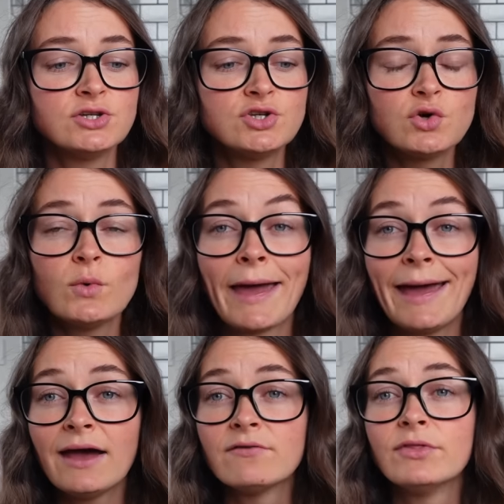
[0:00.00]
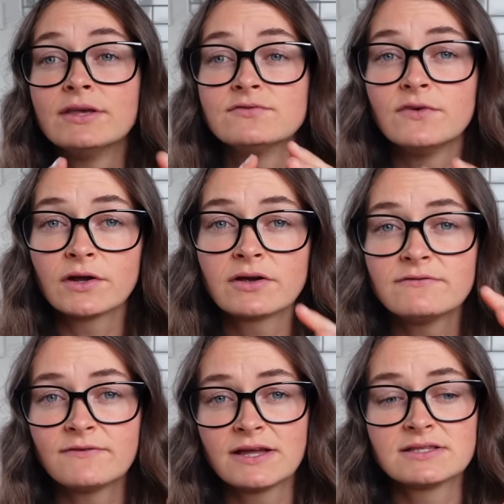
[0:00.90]
do have these very
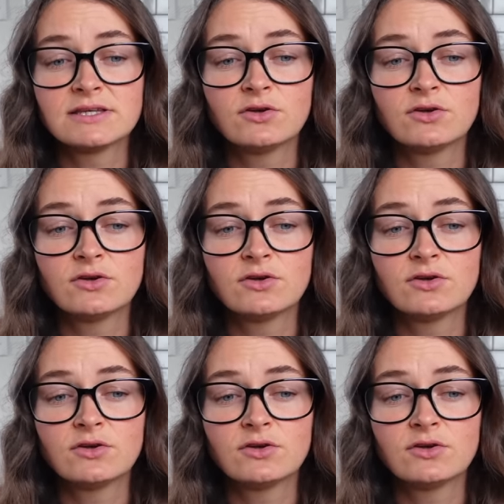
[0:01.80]
fancy